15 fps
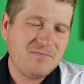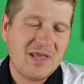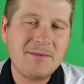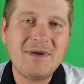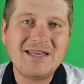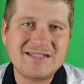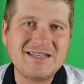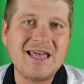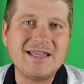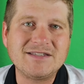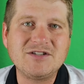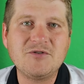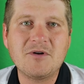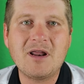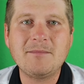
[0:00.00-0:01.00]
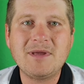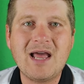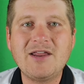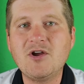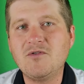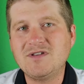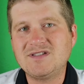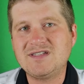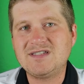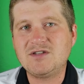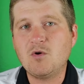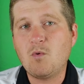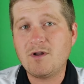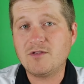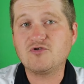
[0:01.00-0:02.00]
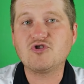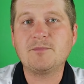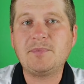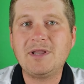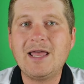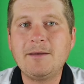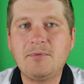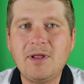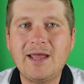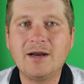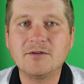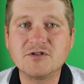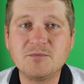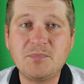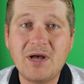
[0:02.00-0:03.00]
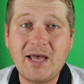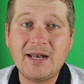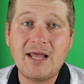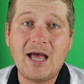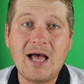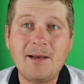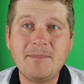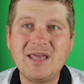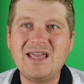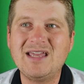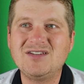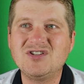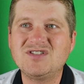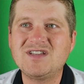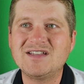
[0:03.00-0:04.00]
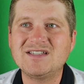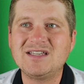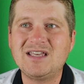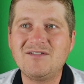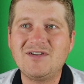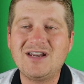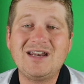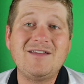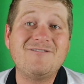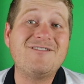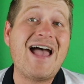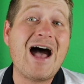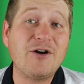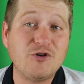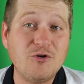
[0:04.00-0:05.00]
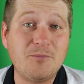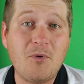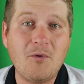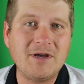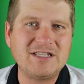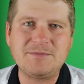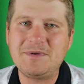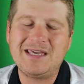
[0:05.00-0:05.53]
it makes sense. You know what I mean? I know this is still one of the AAA players, but it just doesn't give it any value points,